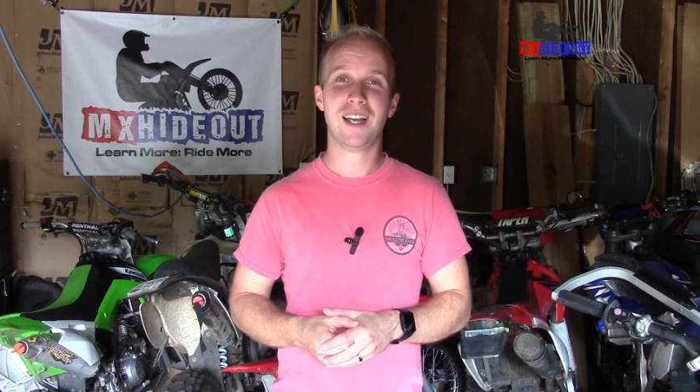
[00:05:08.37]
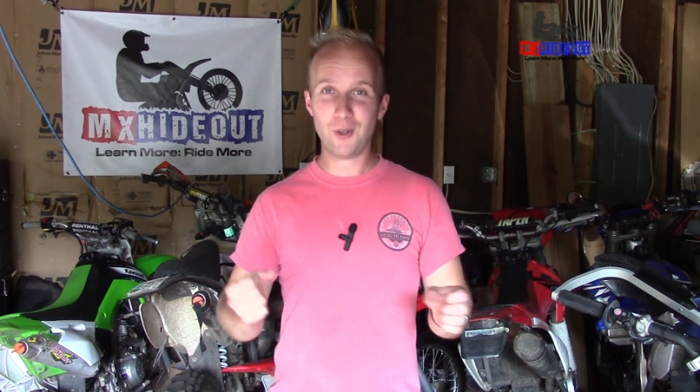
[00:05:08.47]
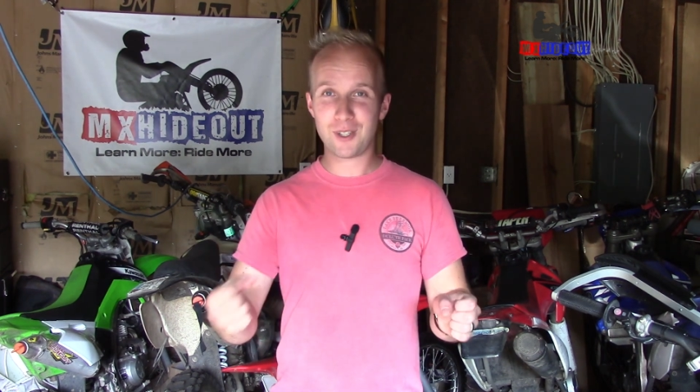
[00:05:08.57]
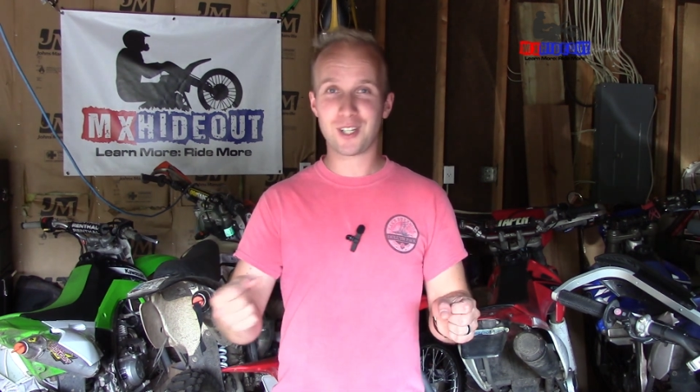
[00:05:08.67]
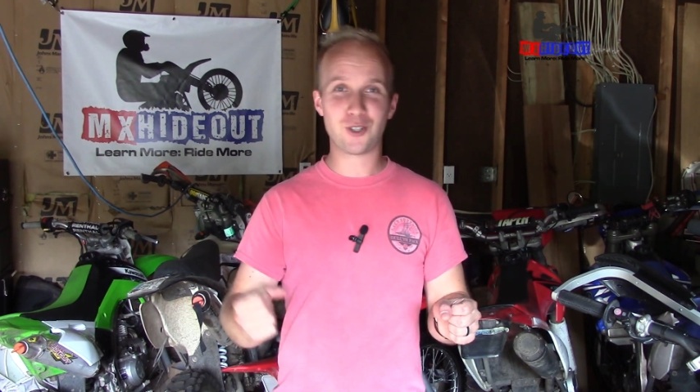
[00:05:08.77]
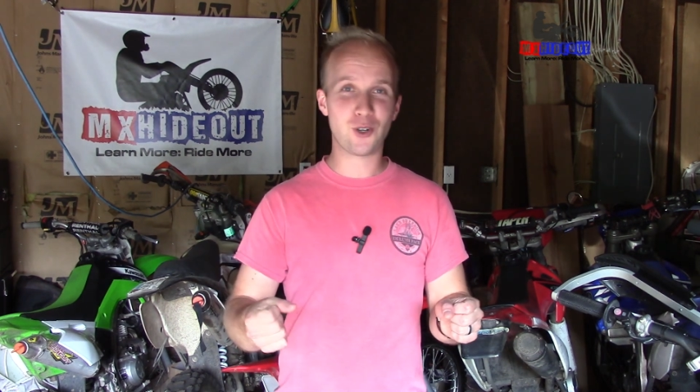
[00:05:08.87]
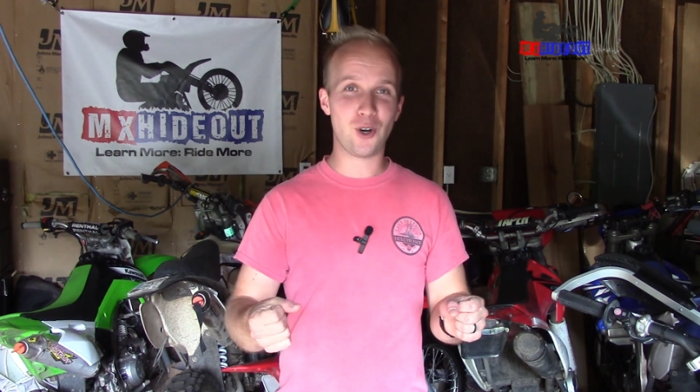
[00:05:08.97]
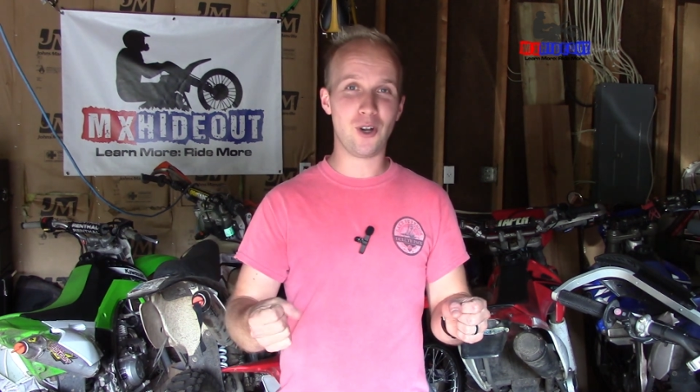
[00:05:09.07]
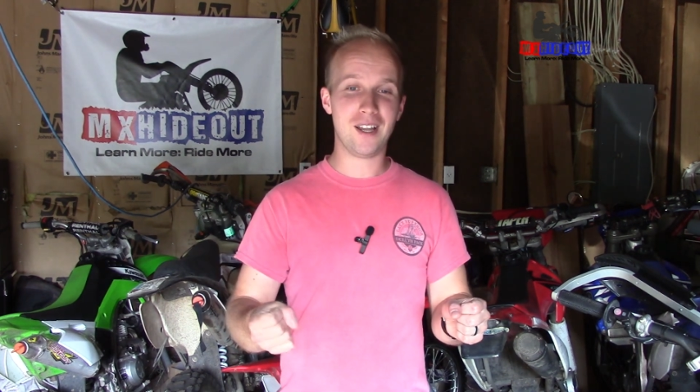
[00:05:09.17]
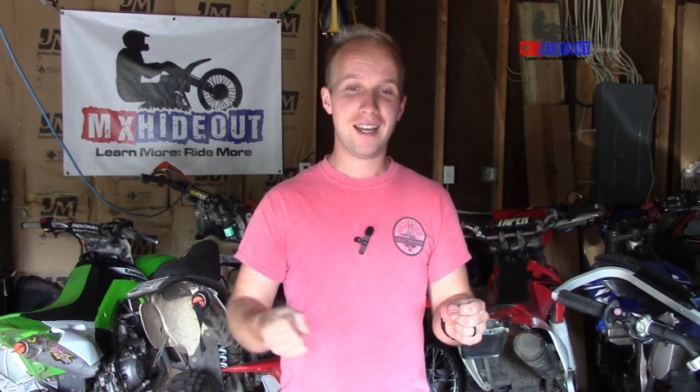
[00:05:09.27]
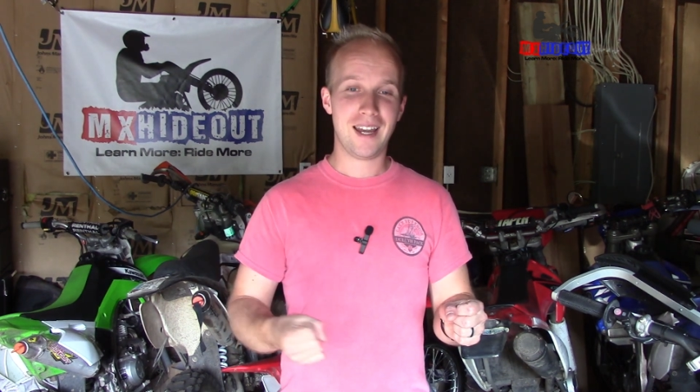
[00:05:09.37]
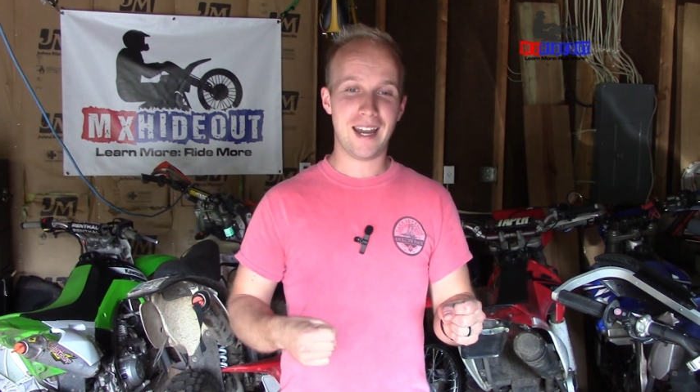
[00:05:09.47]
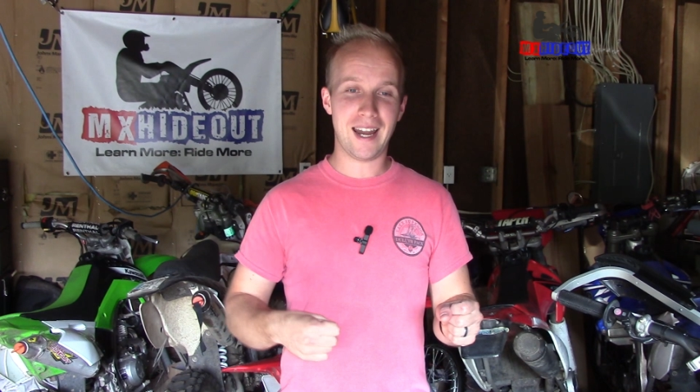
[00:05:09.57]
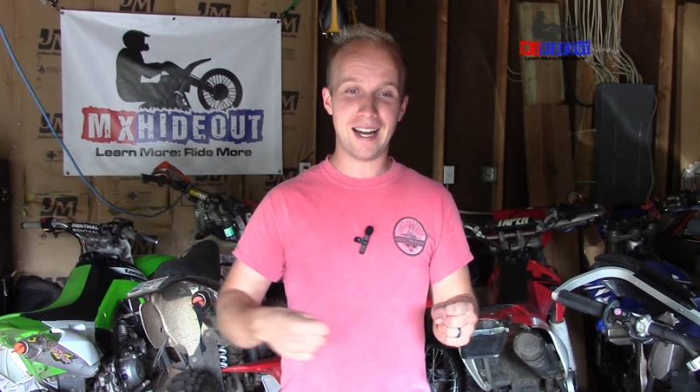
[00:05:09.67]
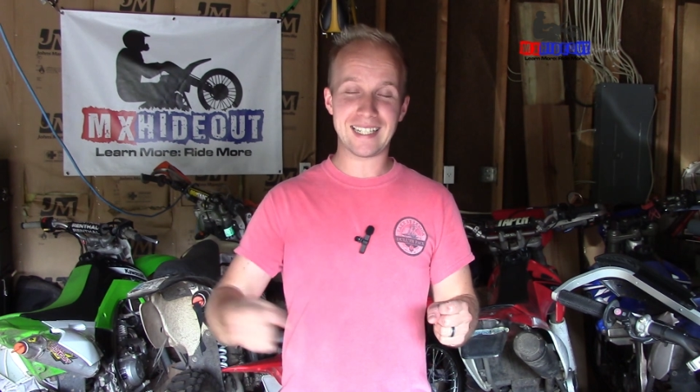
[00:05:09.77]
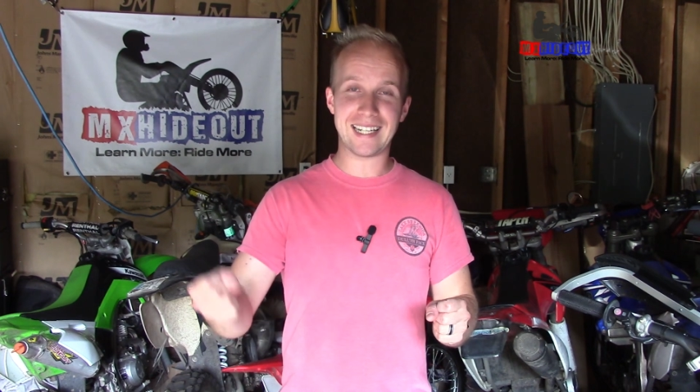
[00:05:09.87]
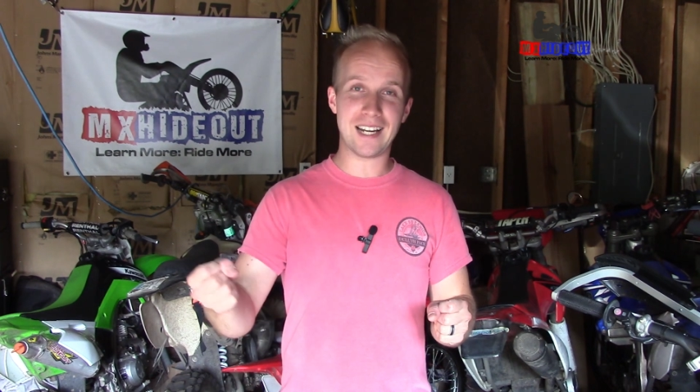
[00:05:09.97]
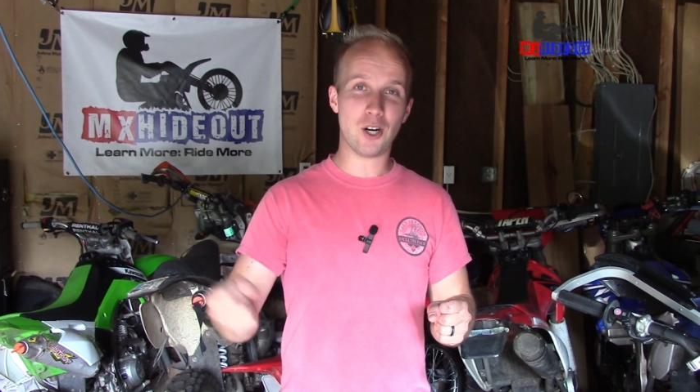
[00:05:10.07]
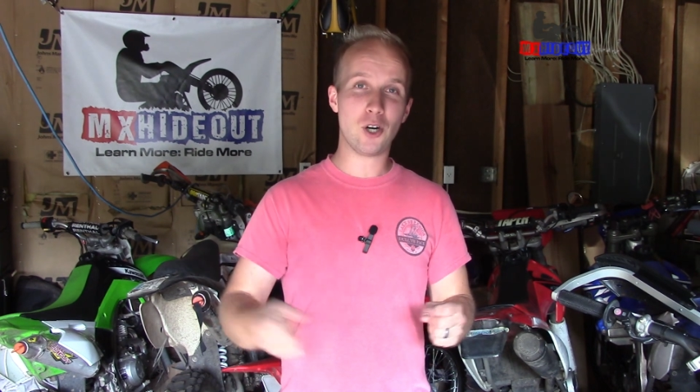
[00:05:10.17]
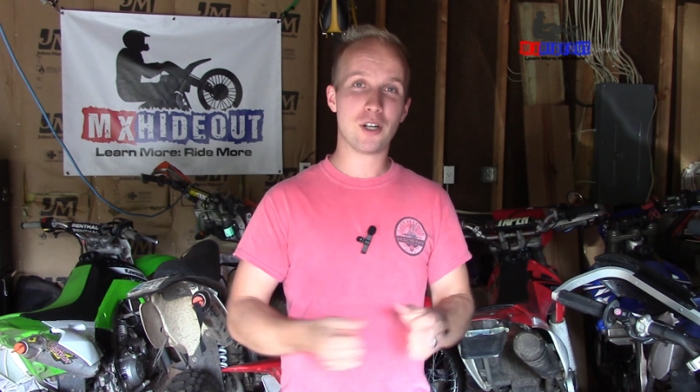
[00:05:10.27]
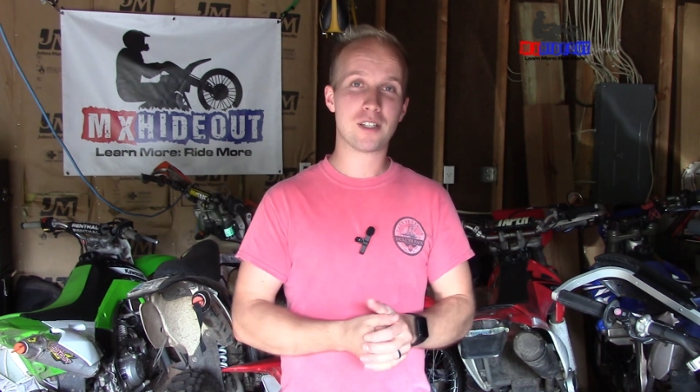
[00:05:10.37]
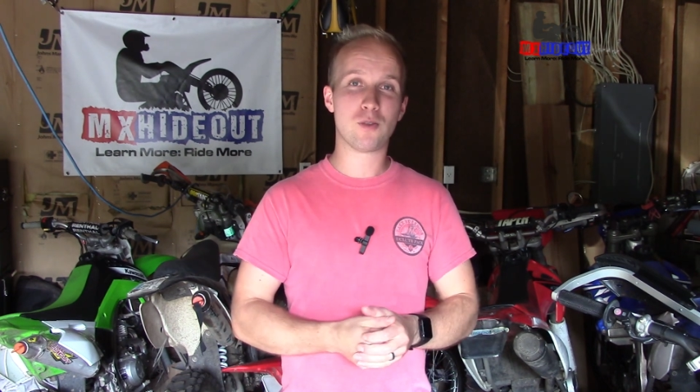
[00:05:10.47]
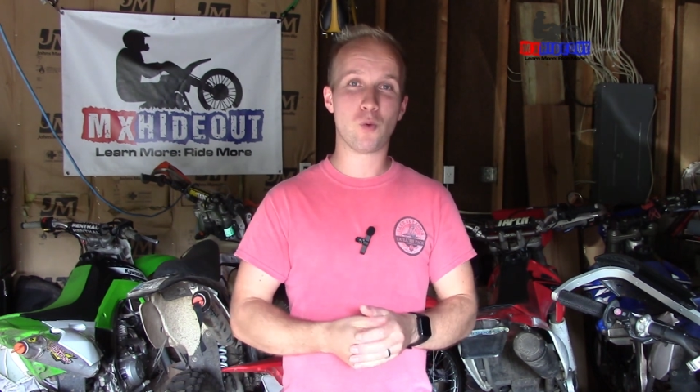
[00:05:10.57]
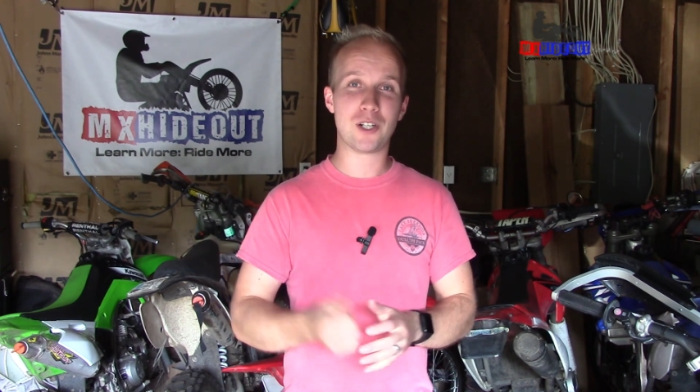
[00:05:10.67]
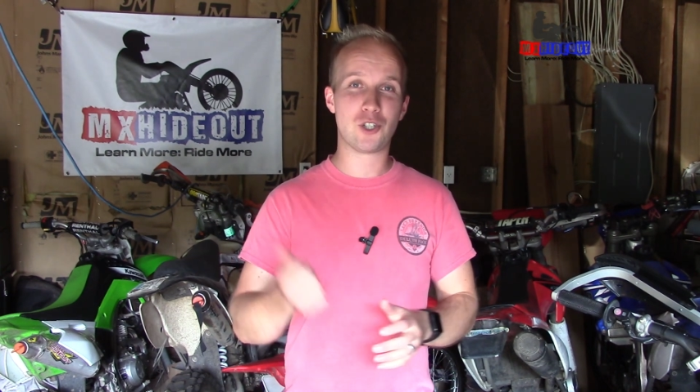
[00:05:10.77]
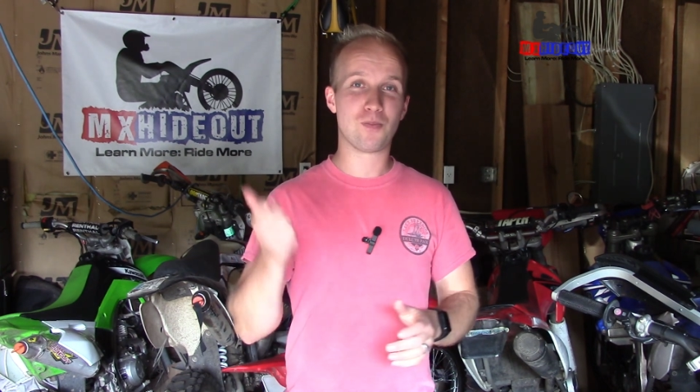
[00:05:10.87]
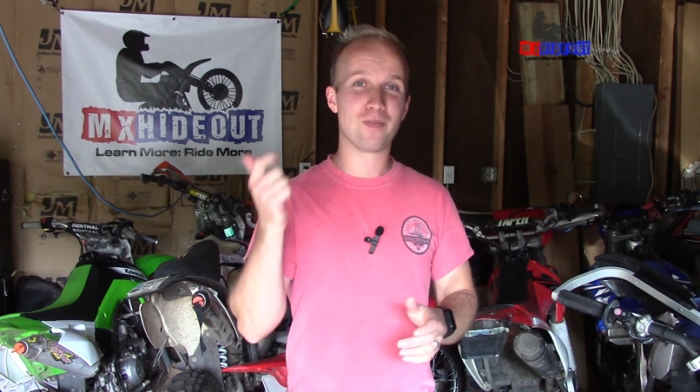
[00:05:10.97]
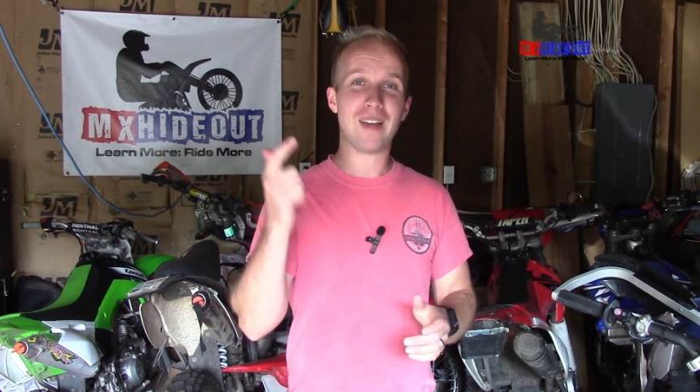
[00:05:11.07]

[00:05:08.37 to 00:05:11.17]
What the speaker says: lose control and get hurt, which